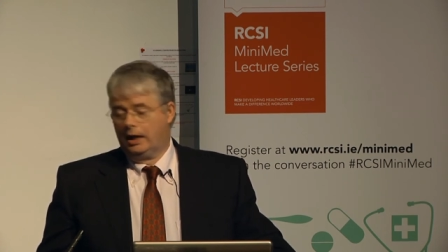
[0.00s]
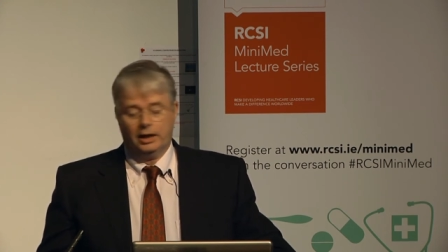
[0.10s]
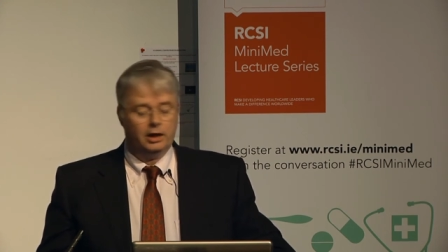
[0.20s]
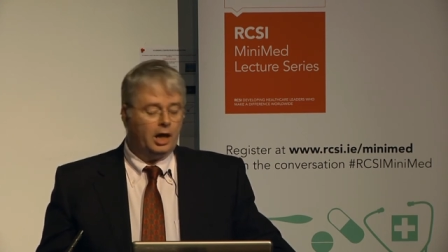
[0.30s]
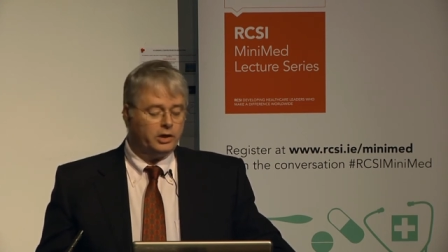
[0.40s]
and
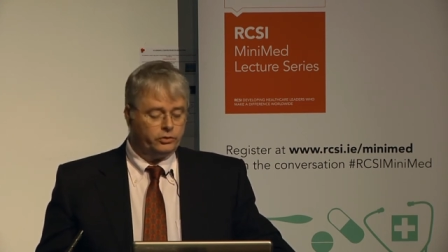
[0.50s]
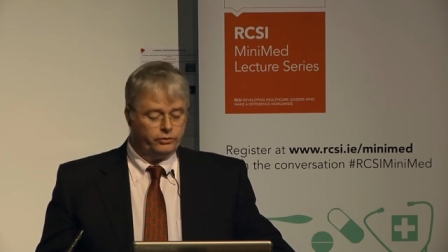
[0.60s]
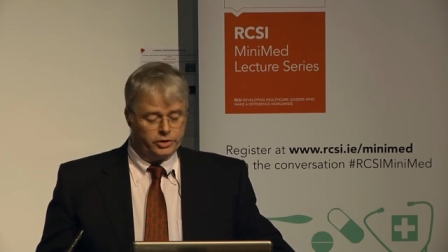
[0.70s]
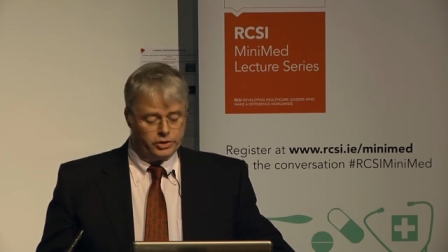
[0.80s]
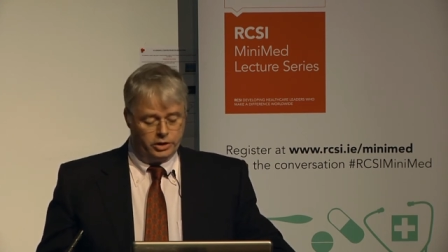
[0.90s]
a lot
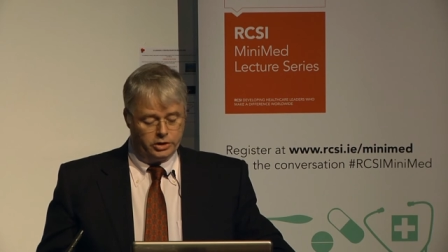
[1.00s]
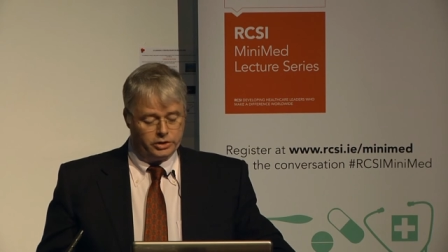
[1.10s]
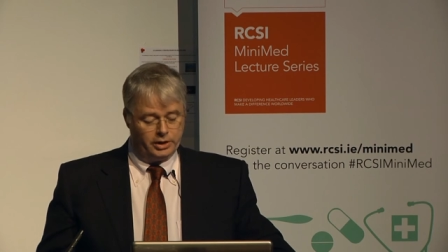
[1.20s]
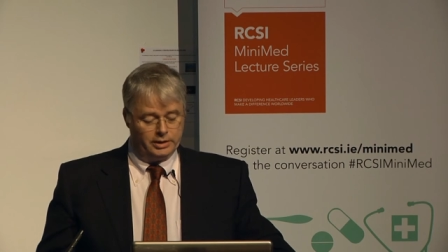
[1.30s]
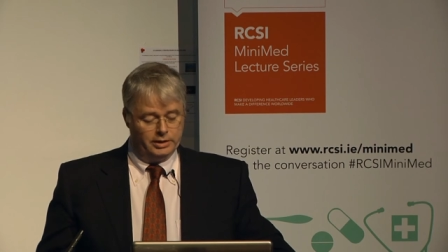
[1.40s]
of
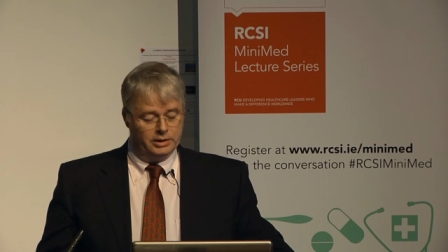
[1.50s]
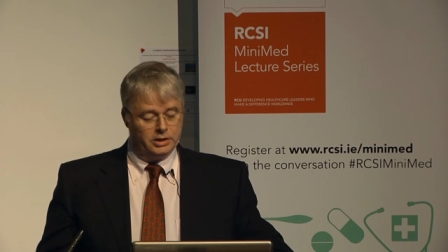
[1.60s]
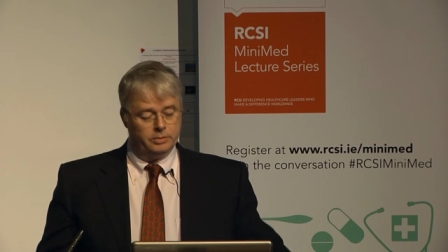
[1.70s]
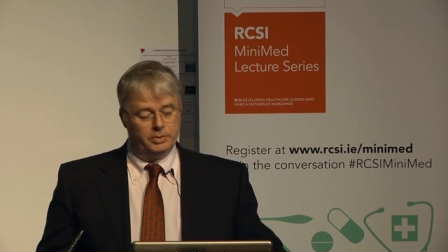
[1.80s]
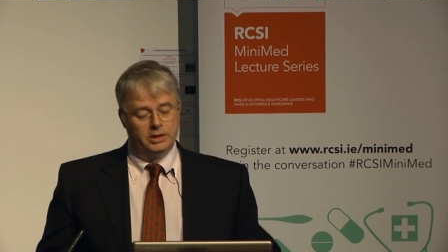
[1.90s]
research that
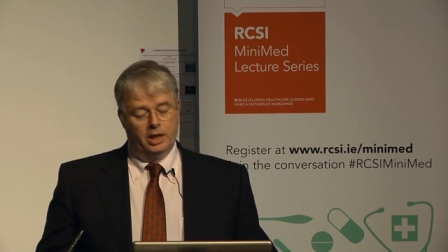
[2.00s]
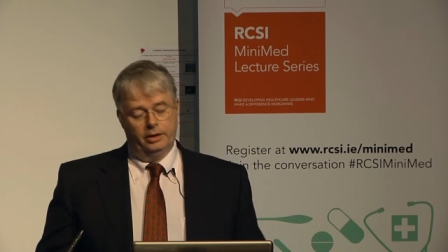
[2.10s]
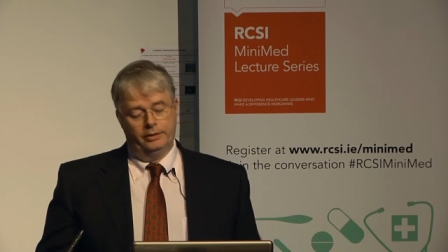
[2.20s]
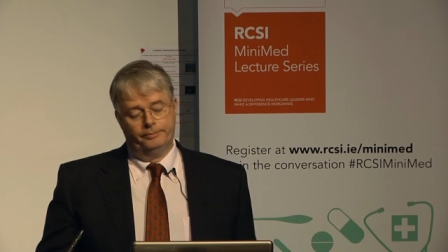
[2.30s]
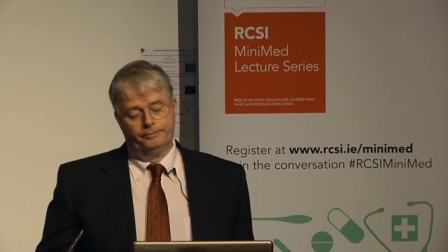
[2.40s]
needs to be done.